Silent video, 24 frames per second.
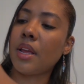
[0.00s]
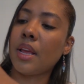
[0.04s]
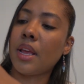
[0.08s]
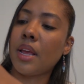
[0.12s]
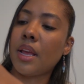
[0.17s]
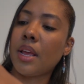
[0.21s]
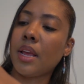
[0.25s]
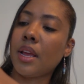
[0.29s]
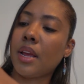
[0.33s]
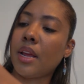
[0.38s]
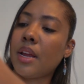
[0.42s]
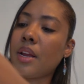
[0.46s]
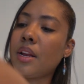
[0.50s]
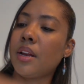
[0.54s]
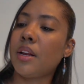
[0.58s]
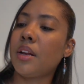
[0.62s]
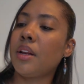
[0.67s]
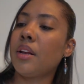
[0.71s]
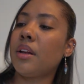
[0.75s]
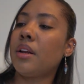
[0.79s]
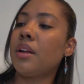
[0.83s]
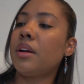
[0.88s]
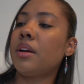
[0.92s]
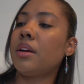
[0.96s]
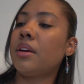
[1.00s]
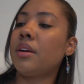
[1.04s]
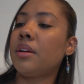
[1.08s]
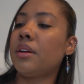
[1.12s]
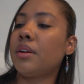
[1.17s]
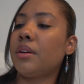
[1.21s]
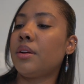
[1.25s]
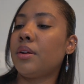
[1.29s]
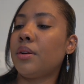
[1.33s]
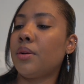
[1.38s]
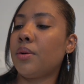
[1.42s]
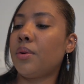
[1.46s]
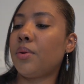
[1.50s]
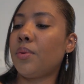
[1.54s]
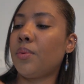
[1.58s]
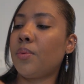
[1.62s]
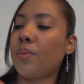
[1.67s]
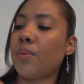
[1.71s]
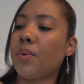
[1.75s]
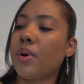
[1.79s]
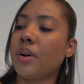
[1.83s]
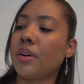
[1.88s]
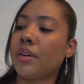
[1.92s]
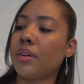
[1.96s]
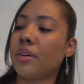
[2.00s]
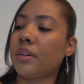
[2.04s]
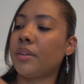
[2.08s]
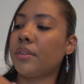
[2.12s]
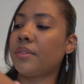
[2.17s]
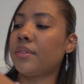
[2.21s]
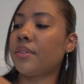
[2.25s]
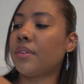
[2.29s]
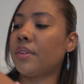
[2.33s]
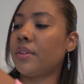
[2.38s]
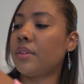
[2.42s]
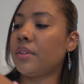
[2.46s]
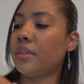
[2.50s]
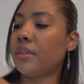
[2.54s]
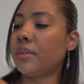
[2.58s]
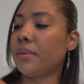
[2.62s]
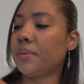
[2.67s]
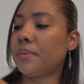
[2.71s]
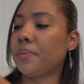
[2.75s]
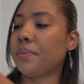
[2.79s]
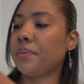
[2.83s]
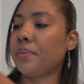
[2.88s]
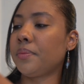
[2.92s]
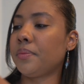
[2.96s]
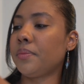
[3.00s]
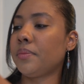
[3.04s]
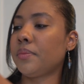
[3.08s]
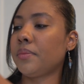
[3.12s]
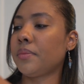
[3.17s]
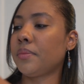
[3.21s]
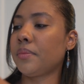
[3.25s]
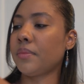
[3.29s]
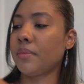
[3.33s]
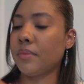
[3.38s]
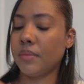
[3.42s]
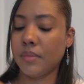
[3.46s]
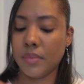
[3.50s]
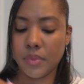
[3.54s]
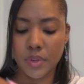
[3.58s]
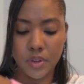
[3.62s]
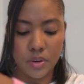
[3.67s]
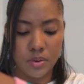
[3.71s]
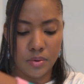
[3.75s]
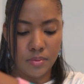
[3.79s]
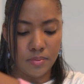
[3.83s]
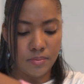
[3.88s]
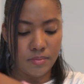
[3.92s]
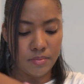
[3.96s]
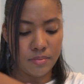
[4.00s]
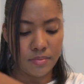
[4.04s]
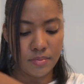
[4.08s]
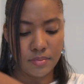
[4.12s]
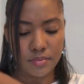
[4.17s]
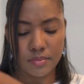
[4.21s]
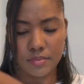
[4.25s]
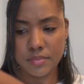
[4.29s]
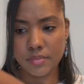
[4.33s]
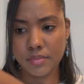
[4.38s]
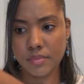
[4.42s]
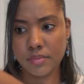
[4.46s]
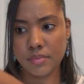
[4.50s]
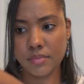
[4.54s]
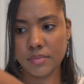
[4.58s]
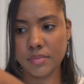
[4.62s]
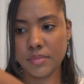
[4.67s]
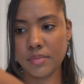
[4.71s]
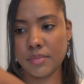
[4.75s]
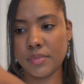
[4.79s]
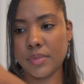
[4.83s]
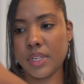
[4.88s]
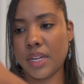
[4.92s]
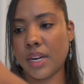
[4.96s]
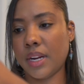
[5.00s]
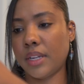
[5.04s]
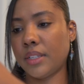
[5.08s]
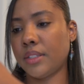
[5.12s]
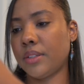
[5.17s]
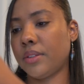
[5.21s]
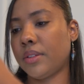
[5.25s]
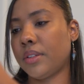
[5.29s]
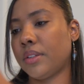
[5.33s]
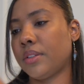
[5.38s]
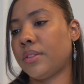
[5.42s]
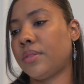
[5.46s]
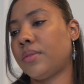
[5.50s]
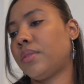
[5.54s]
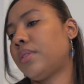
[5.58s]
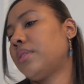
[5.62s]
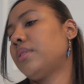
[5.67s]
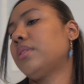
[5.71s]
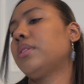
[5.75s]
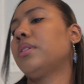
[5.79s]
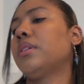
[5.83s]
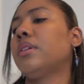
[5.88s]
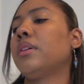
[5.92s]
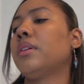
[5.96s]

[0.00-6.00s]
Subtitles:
And wonderful. Oh, did I do this wrong?